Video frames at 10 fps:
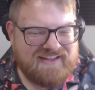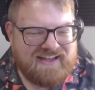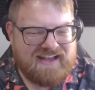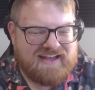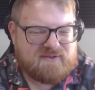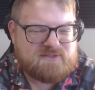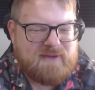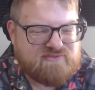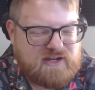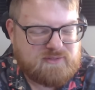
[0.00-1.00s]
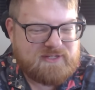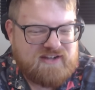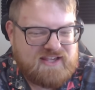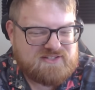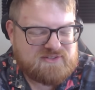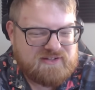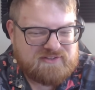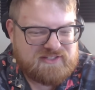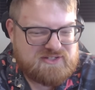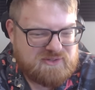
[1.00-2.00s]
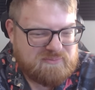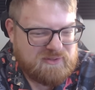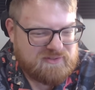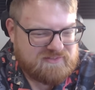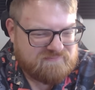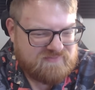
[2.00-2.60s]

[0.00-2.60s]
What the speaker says: It was my freshman year in high school. I really enjoyed Poland.